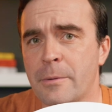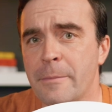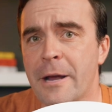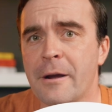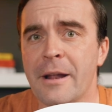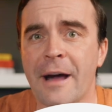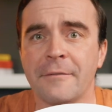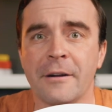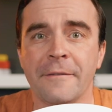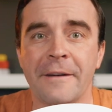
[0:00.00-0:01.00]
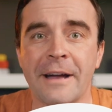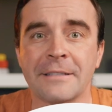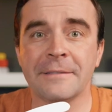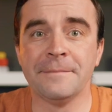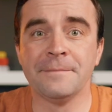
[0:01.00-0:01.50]
Premiere and After
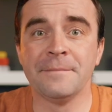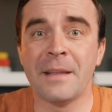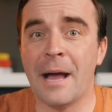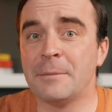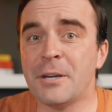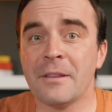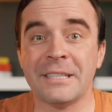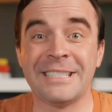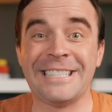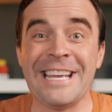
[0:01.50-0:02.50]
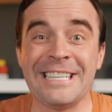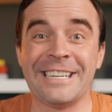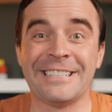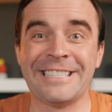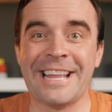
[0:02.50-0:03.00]
Effects. I'm sure this is
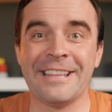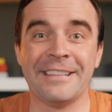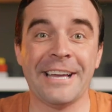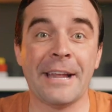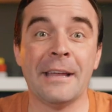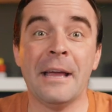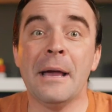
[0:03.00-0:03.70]
easier said than done,